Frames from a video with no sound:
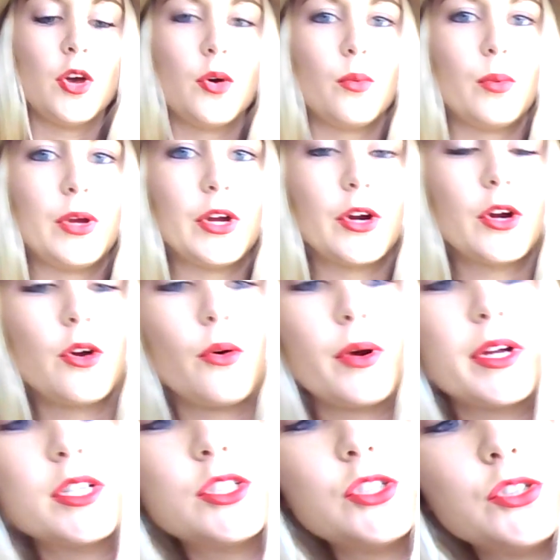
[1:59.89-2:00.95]
we are
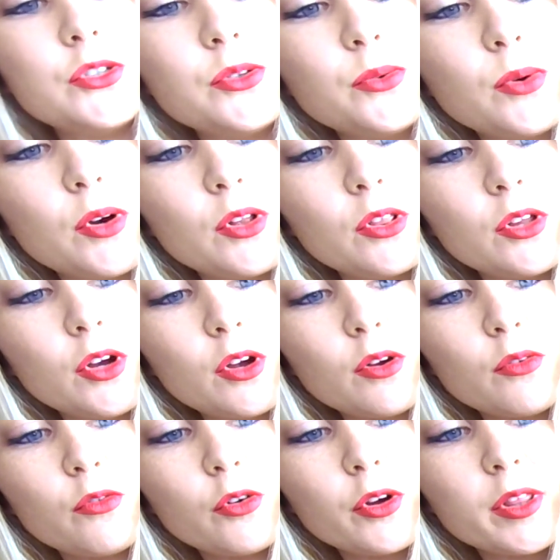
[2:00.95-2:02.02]
going to look
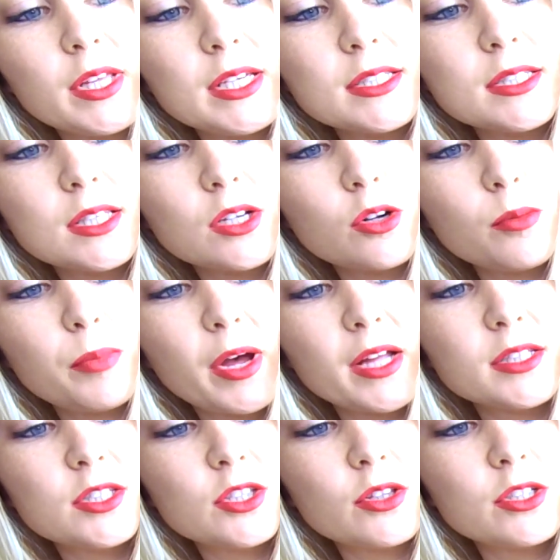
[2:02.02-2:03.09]
for these little
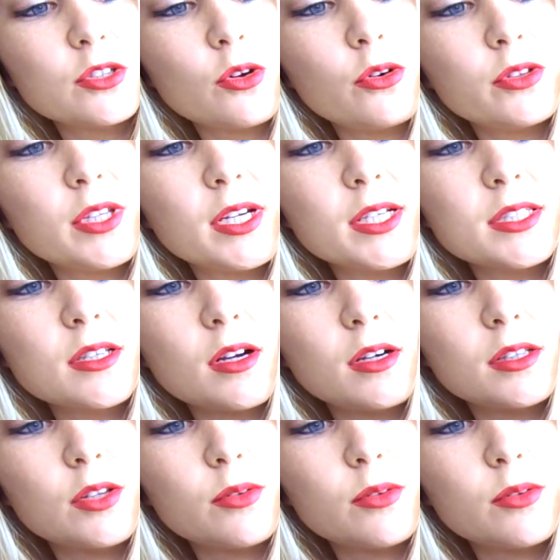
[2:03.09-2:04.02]
buds. So this whole thing is called the